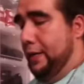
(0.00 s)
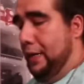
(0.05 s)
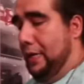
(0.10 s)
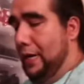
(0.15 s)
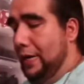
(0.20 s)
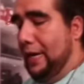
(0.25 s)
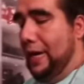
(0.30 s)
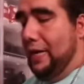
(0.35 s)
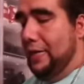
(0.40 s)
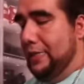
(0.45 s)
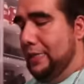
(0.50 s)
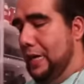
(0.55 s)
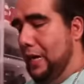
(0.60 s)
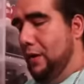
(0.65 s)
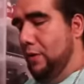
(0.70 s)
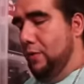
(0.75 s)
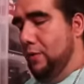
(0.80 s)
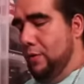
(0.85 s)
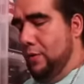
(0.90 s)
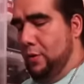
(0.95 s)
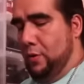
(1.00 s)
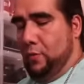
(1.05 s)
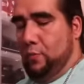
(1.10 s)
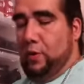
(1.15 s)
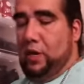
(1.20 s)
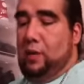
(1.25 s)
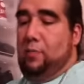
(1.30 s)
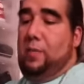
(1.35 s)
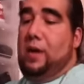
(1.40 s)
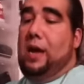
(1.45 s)
And I can't say
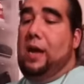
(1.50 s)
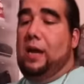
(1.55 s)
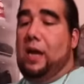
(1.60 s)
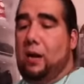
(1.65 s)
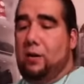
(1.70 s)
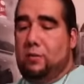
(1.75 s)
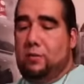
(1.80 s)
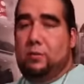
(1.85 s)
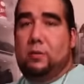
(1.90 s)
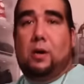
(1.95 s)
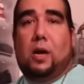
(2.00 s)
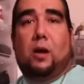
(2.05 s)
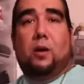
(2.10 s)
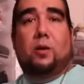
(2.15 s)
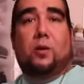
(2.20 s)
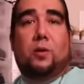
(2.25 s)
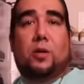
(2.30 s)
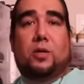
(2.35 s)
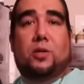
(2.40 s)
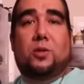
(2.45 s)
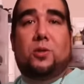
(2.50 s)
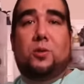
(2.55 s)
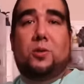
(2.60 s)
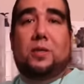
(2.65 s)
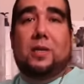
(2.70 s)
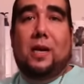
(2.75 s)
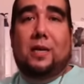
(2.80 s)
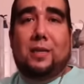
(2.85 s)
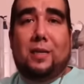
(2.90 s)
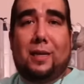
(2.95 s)
really made, I don't, I don't know his shoe
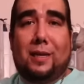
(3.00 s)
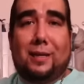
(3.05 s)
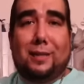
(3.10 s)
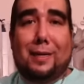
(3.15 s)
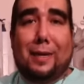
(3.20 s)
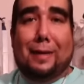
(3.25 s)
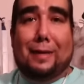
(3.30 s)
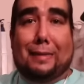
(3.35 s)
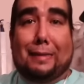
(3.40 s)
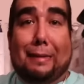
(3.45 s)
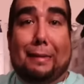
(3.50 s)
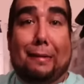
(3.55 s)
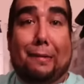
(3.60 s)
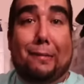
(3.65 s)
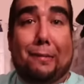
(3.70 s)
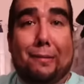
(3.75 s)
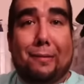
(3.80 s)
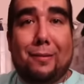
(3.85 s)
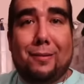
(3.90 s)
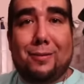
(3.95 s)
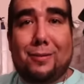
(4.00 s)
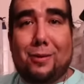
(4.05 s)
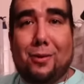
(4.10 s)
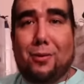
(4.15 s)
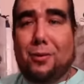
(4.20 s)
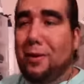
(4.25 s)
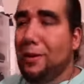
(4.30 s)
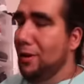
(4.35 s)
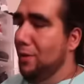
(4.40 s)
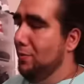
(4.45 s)
size. I think it's like a ten.
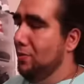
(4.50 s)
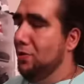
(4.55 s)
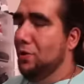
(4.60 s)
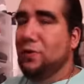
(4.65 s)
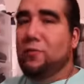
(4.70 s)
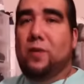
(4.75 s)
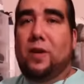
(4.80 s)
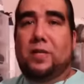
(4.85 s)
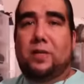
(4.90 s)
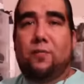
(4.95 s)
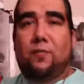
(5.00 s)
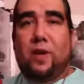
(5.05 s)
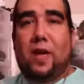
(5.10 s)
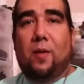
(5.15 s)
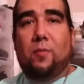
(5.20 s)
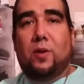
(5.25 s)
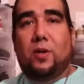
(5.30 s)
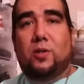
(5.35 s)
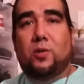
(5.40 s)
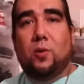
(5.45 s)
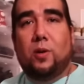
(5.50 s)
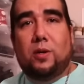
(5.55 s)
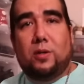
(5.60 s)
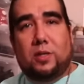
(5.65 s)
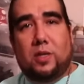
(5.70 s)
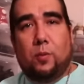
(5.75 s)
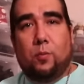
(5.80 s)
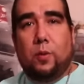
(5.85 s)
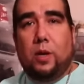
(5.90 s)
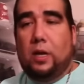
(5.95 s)
So I'm sure his friends and family join or
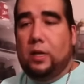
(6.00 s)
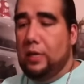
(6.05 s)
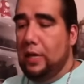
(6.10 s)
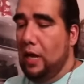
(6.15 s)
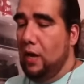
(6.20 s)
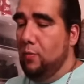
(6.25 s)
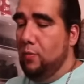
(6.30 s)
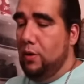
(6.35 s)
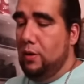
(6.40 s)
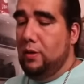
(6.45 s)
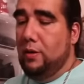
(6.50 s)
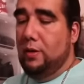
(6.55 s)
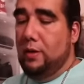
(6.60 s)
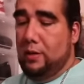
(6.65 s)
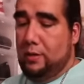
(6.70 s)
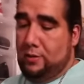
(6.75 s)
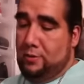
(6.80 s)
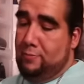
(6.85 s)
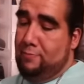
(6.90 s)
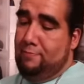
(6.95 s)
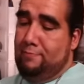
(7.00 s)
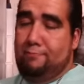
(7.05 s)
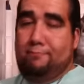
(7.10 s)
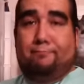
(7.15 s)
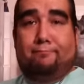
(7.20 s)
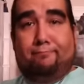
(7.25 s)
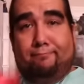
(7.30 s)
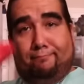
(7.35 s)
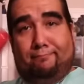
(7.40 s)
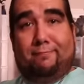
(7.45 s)
something like that, but
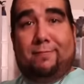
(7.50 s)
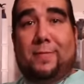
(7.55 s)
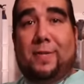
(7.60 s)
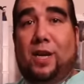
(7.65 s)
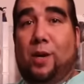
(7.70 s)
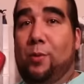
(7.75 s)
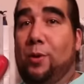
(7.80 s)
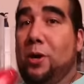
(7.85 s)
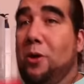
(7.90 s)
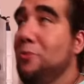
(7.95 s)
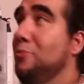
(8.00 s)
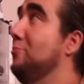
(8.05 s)
here we go.